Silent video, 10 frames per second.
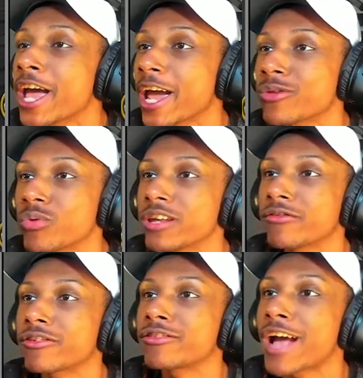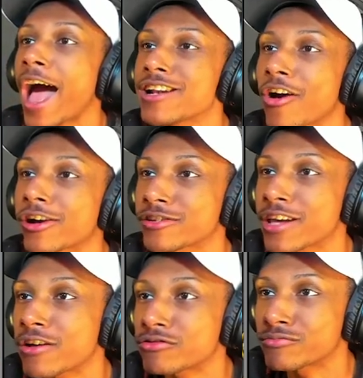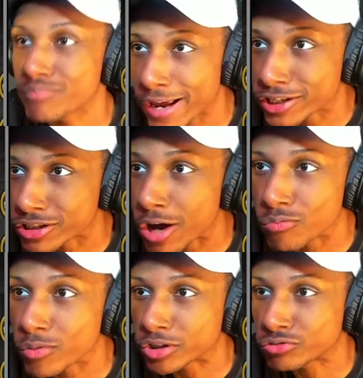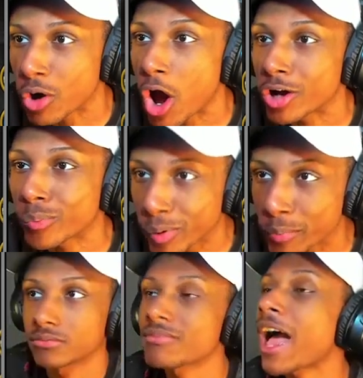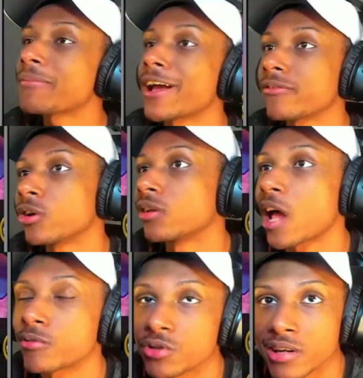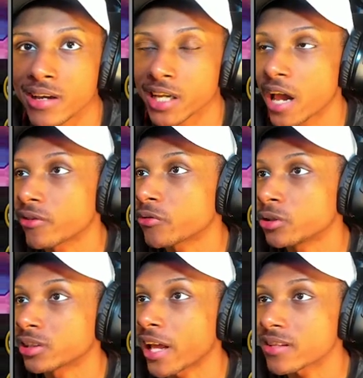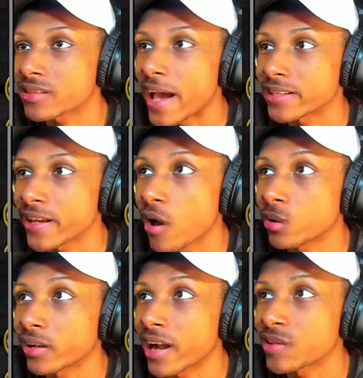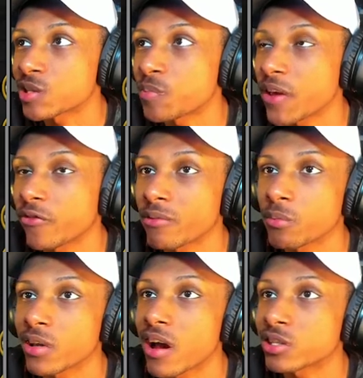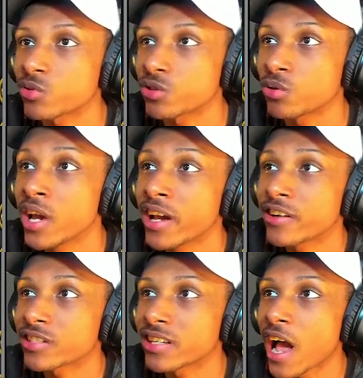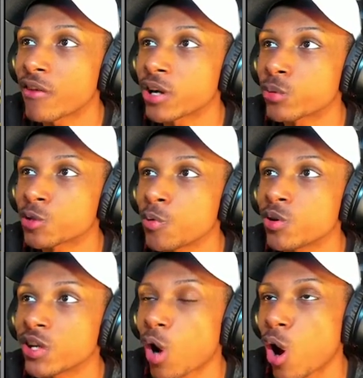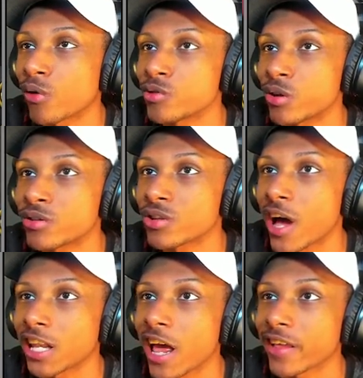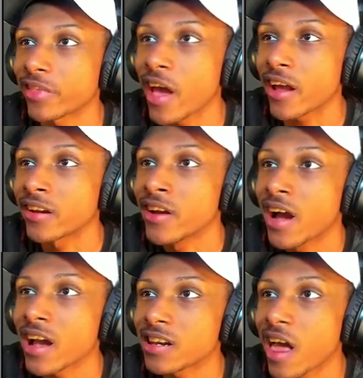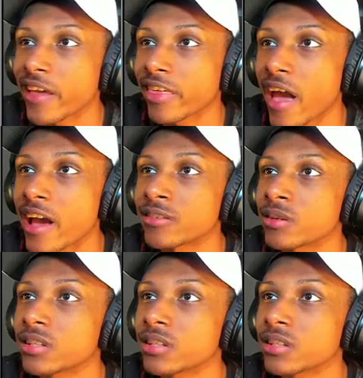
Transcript: and we've gotten ourselves mixed up with the wrong people. Now, I'm not even gonna lie to you guys. I haven't even looked at the stats. They all look kind of spiffy, I'm gonna be honest with you. There's a guy where there was Spooky Carnivals on, so I like that. I like that. Uh,